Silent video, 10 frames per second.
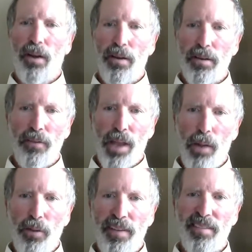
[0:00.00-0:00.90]
Well, don't forget,
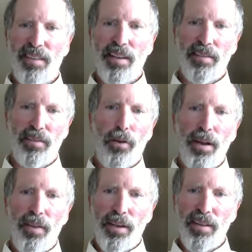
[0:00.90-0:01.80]
with distance, the
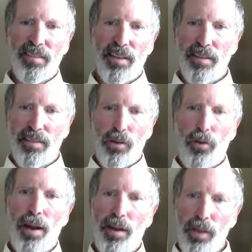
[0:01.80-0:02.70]
greater the distance, the
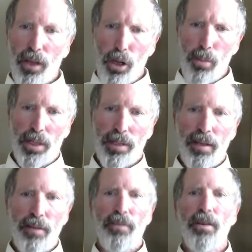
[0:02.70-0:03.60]
greater the
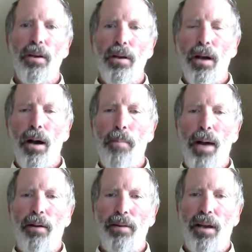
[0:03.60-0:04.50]
cumulative
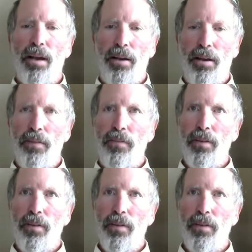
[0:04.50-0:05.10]
amount of